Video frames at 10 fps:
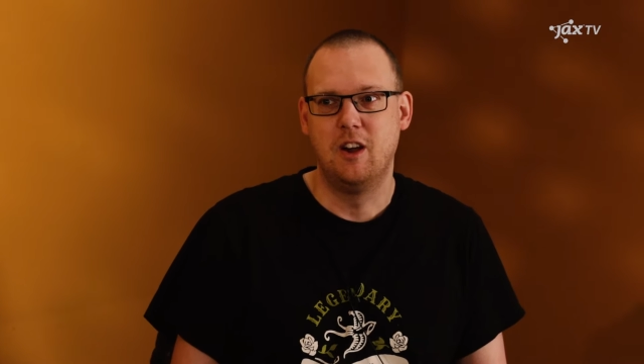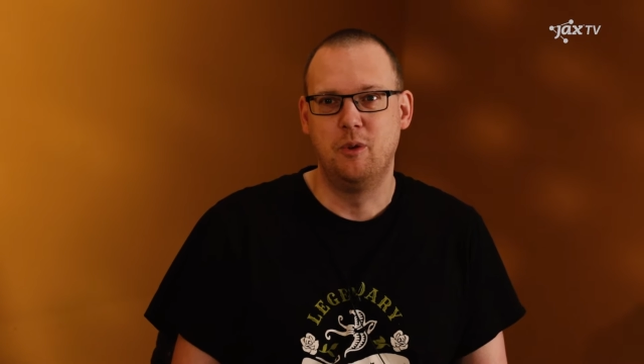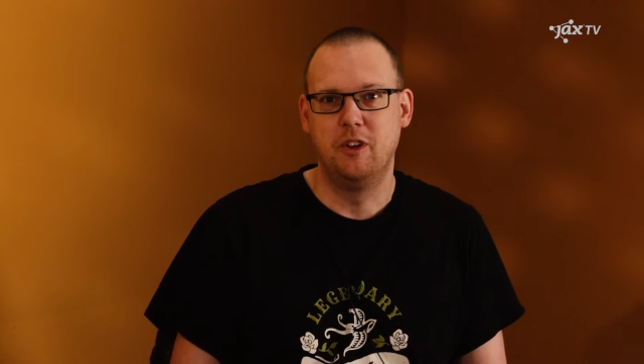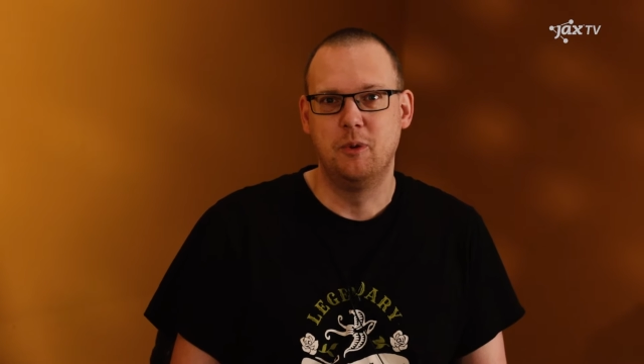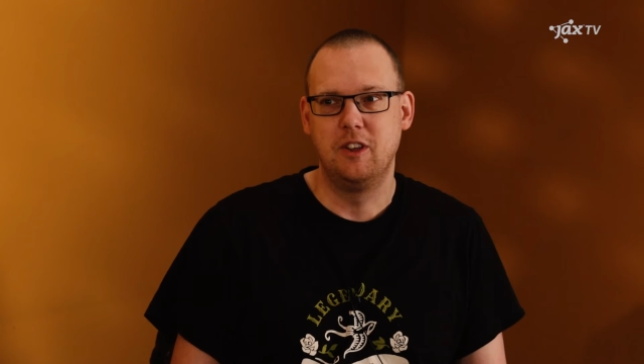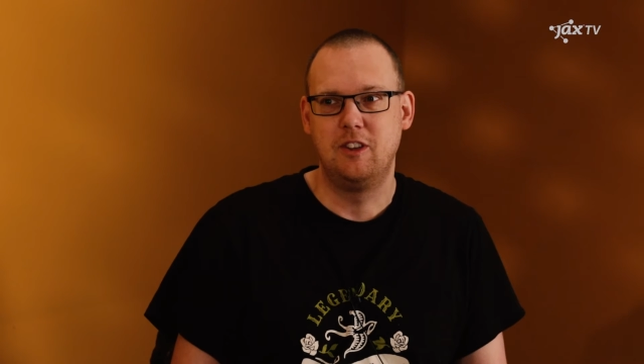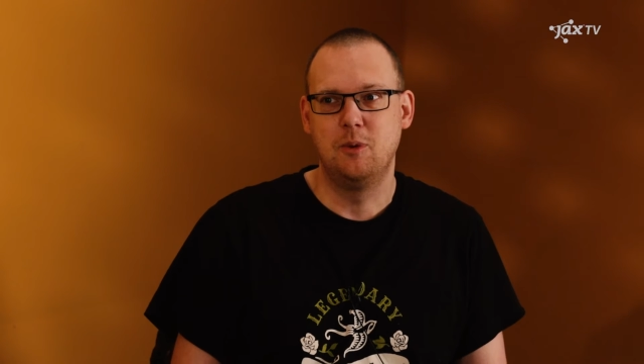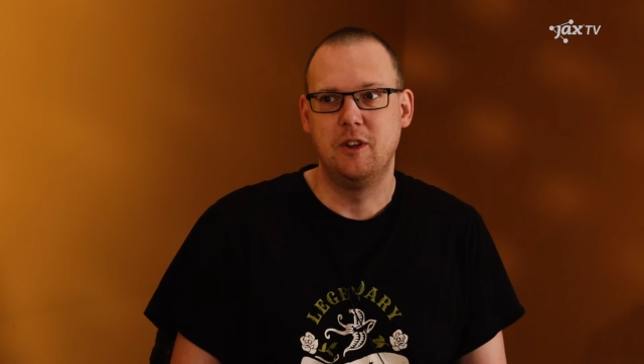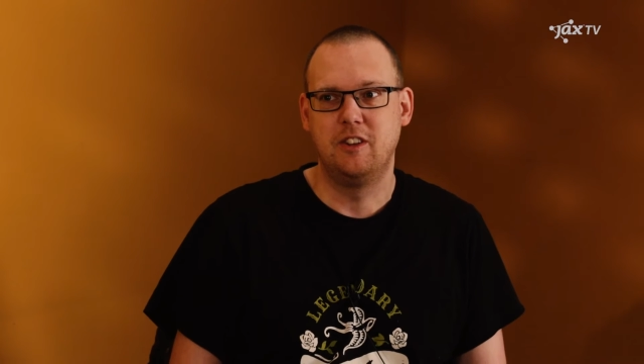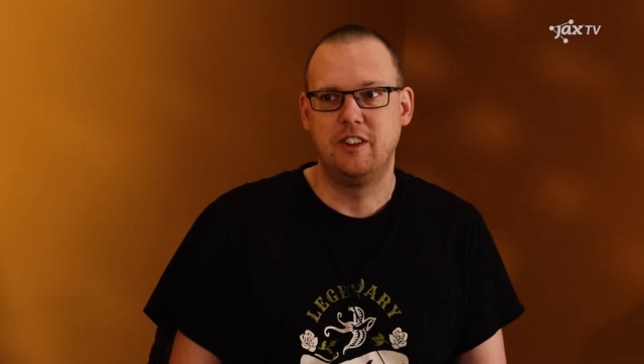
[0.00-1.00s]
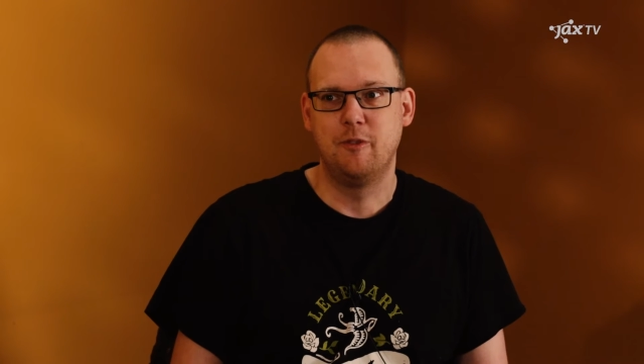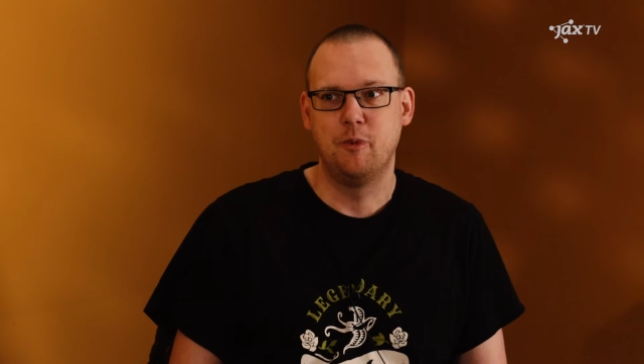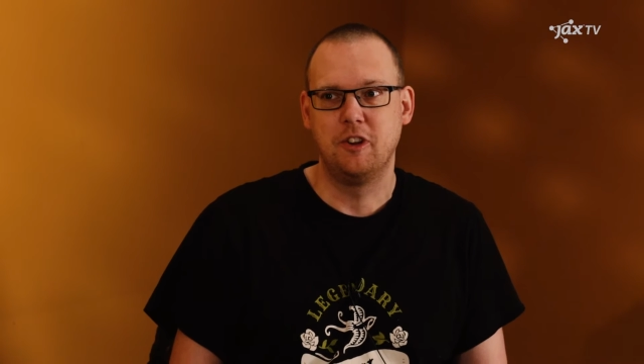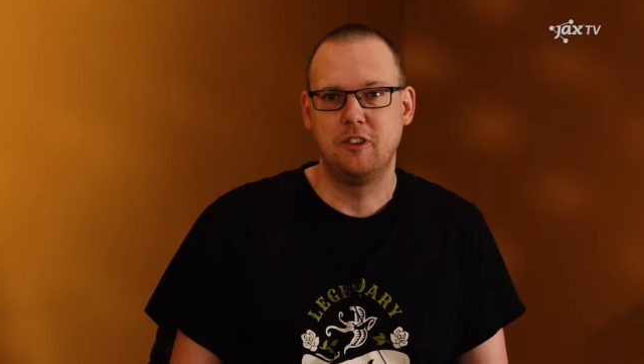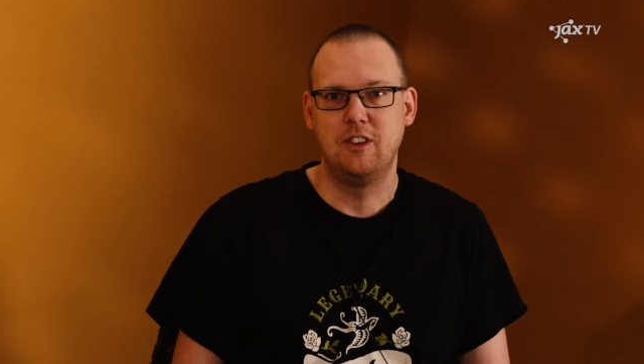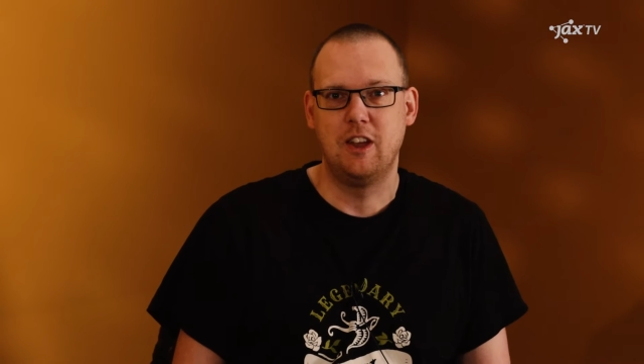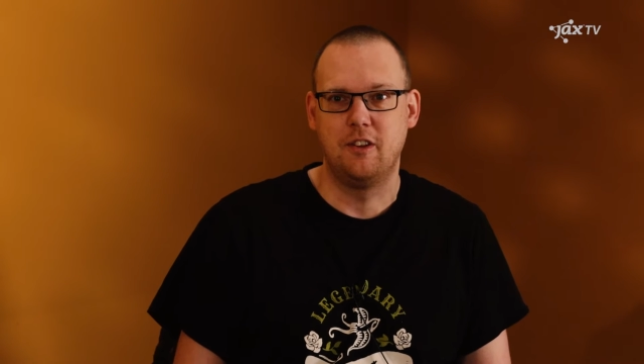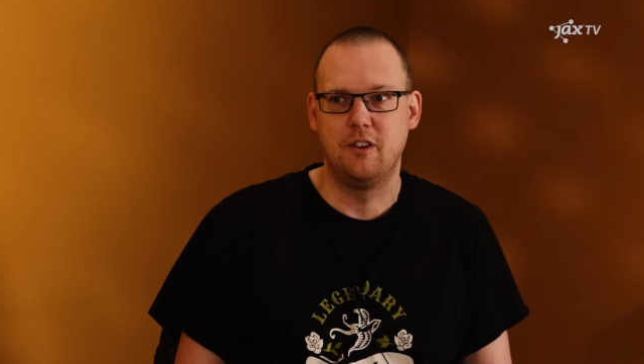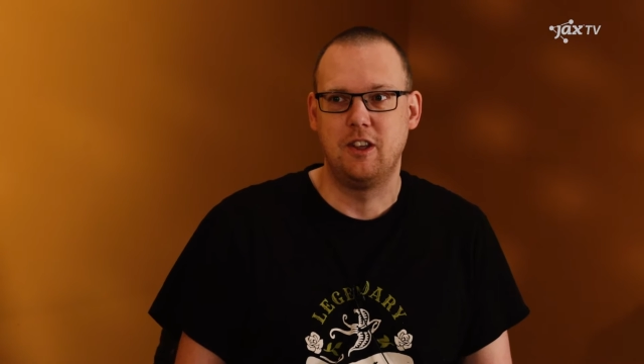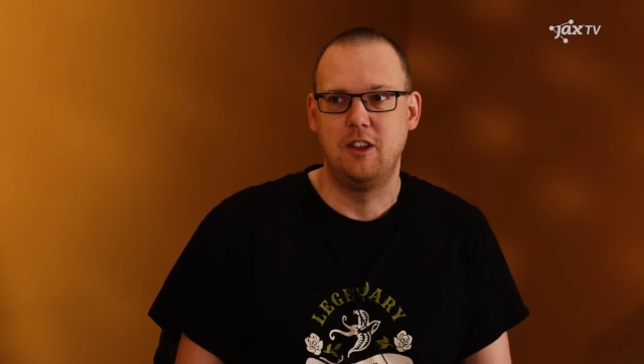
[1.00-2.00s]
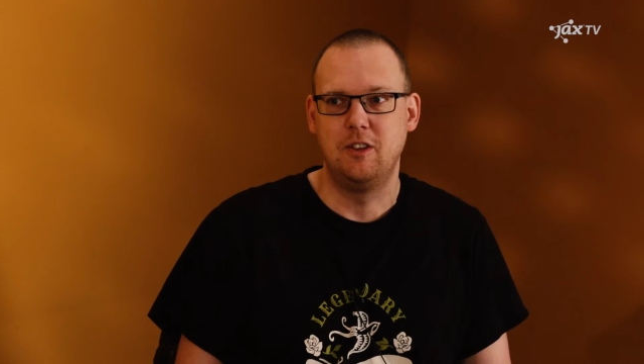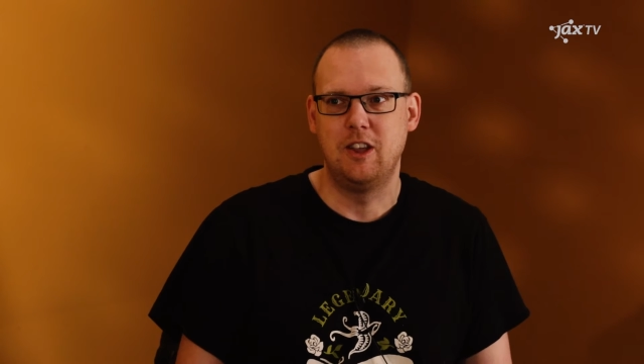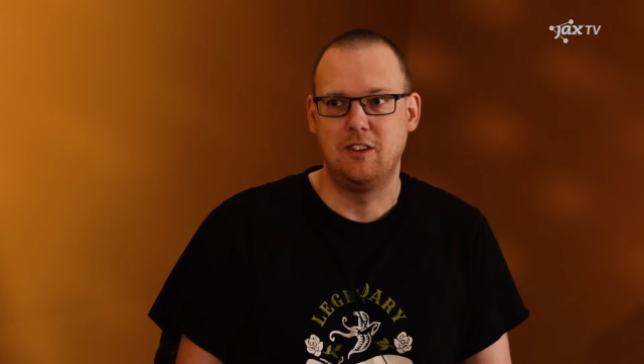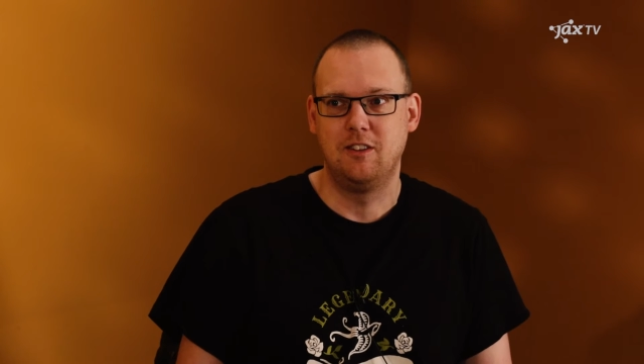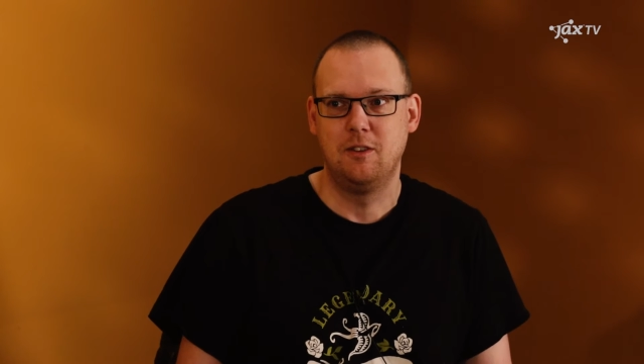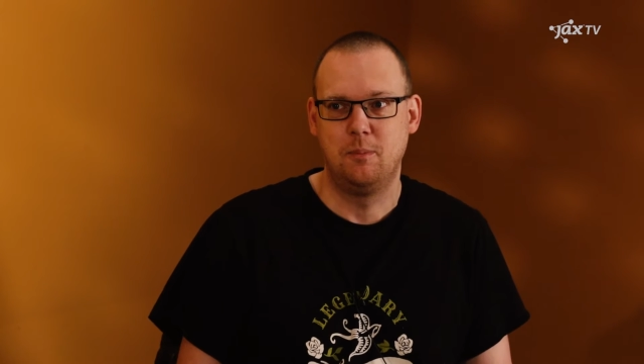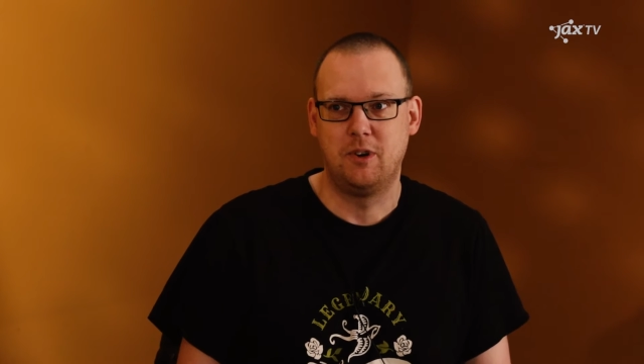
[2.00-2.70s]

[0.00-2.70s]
Only when QA and dev work together can you get